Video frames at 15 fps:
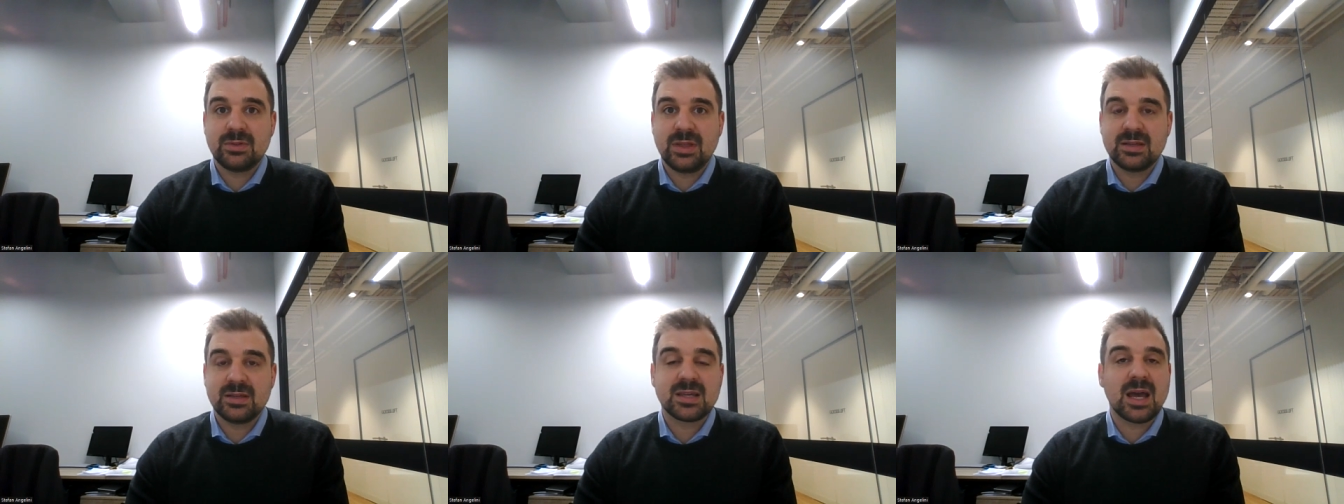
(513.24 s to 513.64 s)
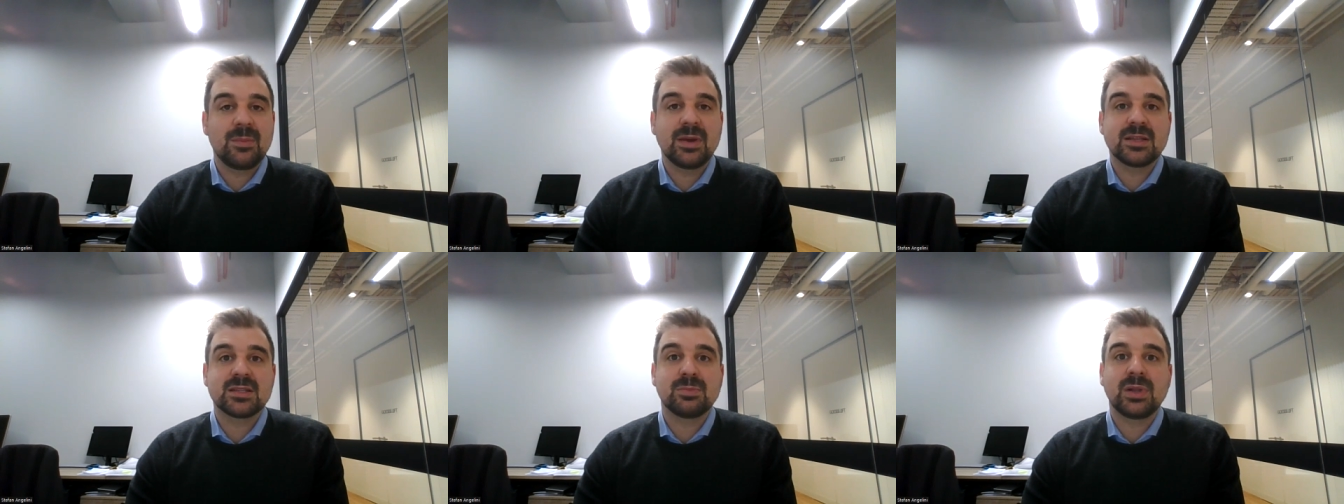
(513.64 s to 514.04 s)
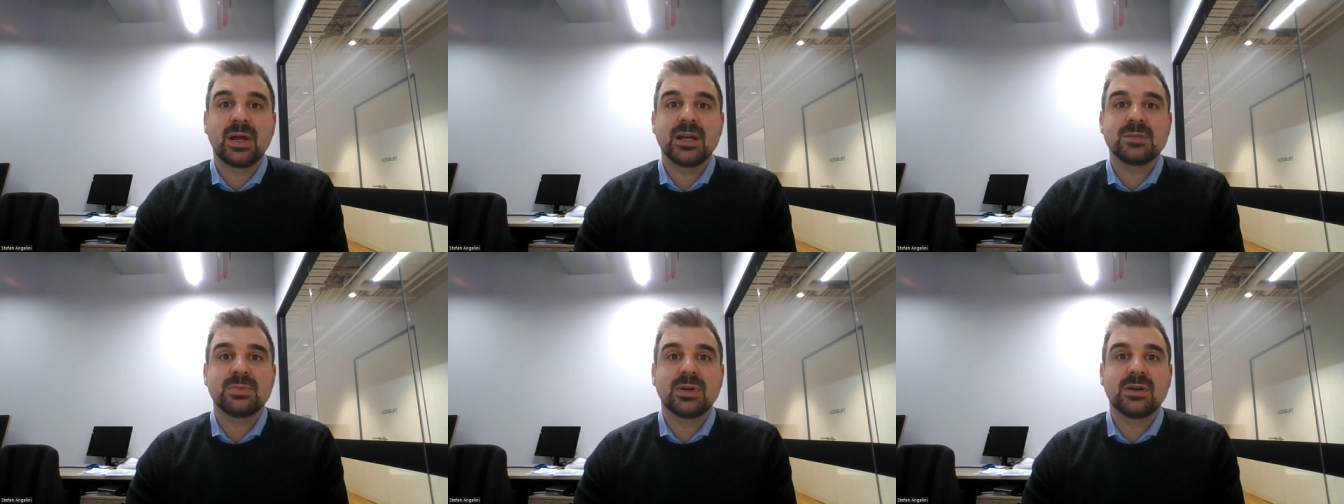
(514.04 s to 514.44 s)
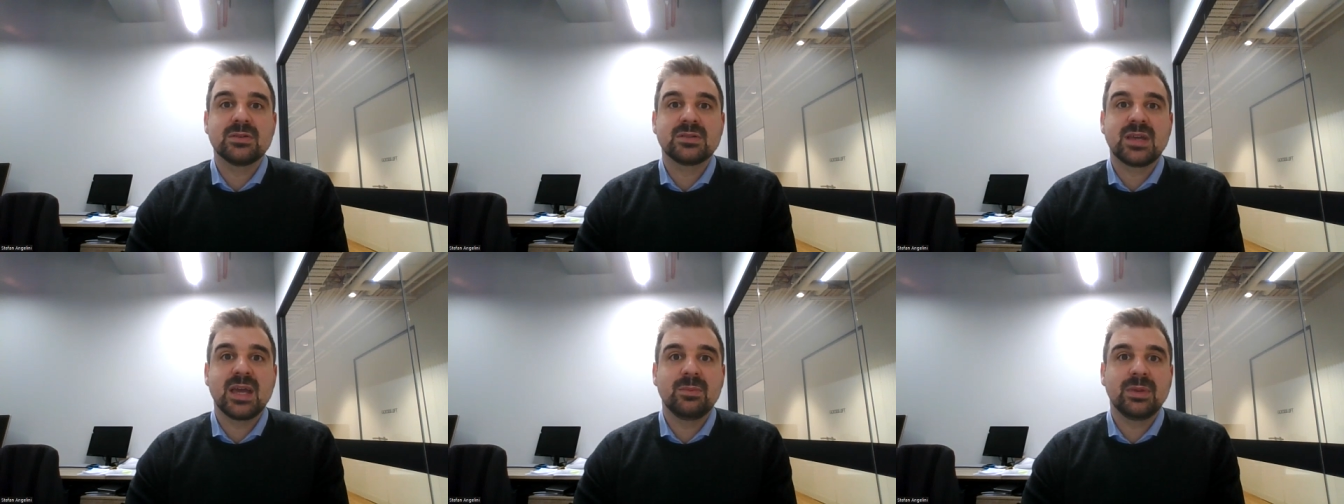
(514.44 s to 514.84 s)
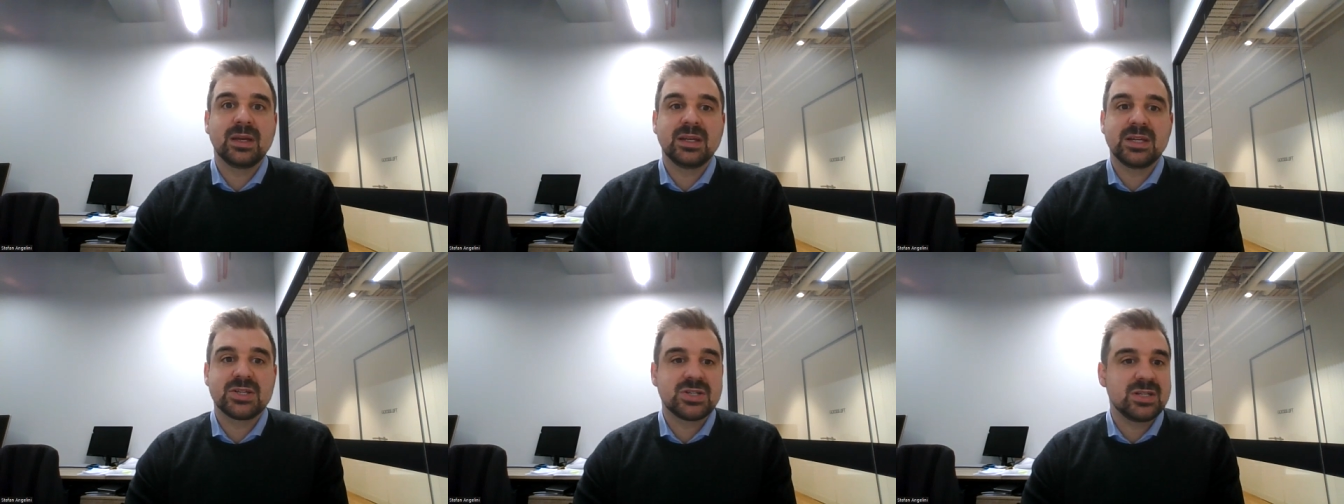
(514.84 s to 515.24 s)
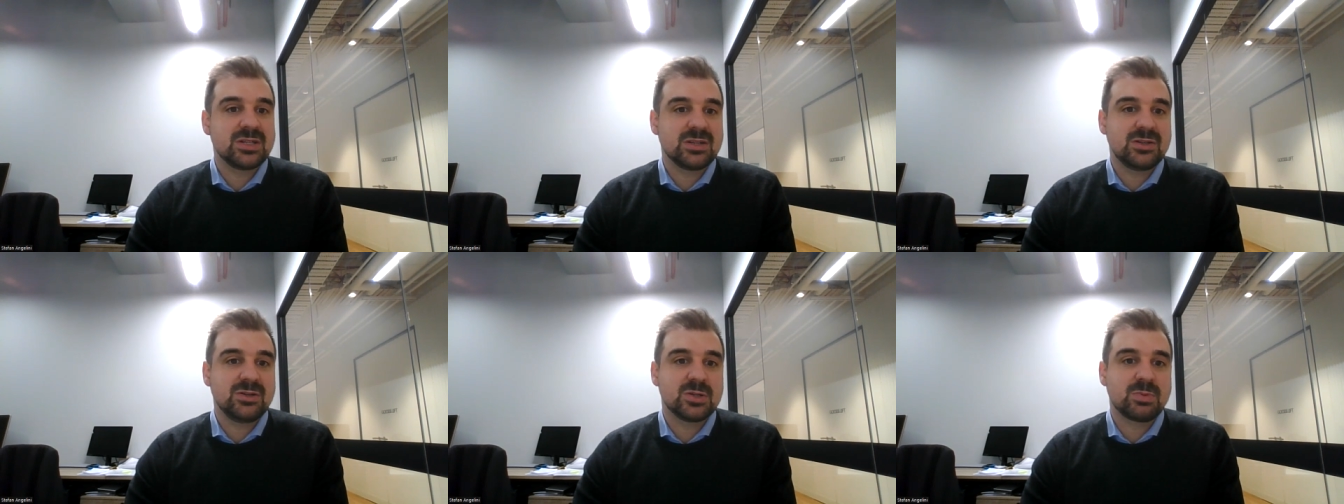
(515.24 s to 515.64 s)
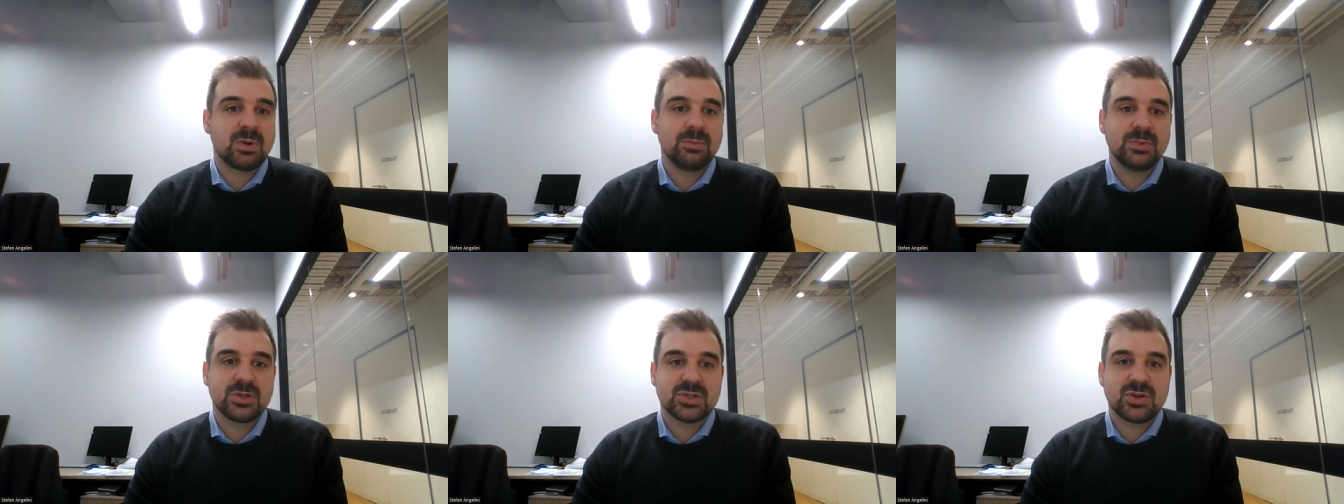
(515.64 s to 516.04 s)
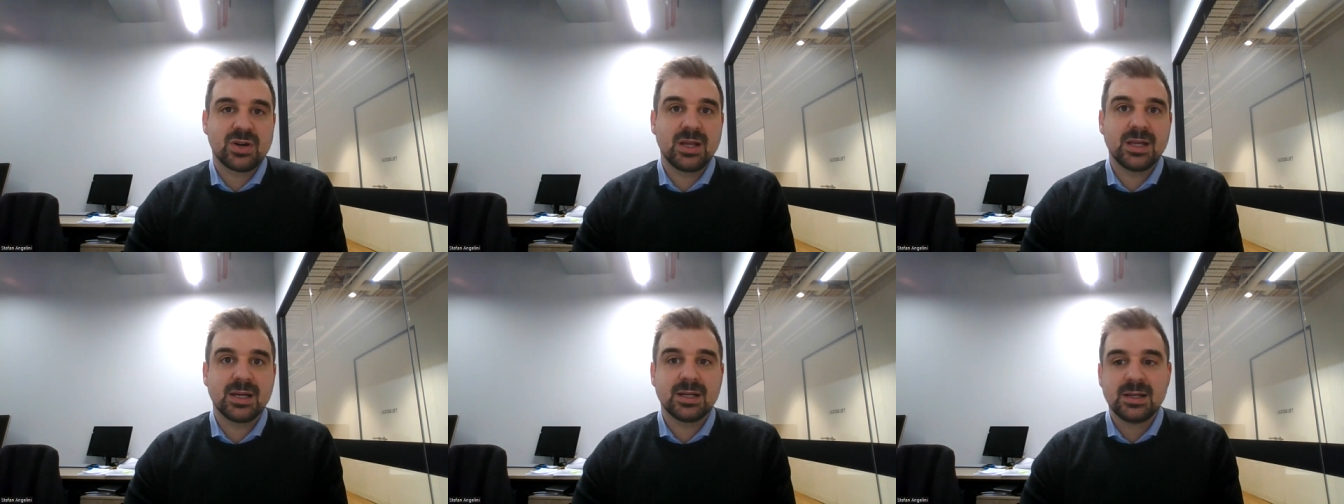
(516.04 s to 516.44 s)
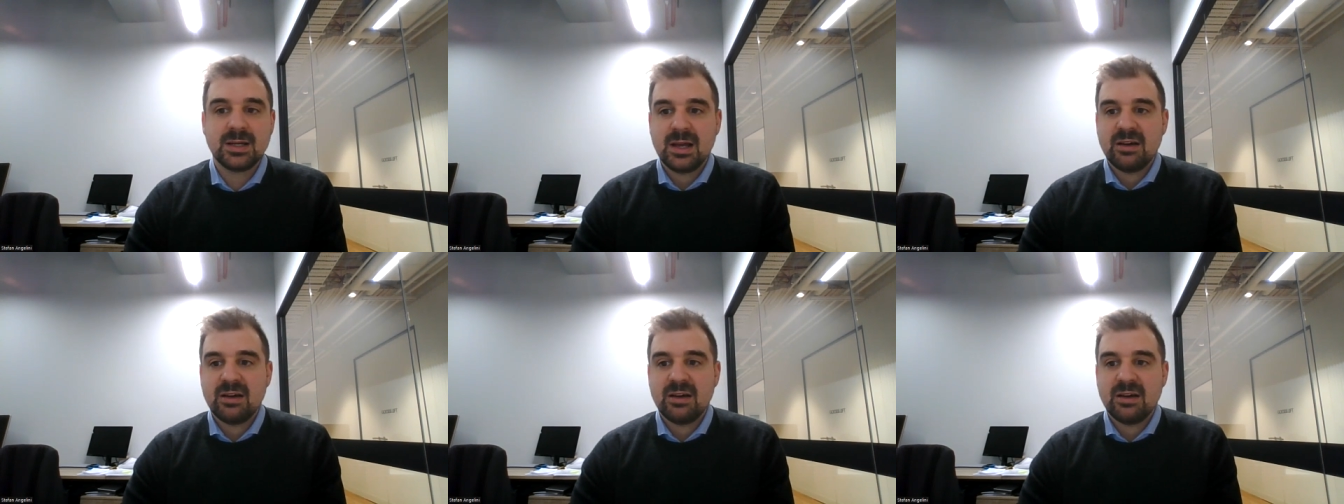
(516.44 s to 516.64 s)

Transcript: things coming into place because gambling addiction is a huge problem in Australia.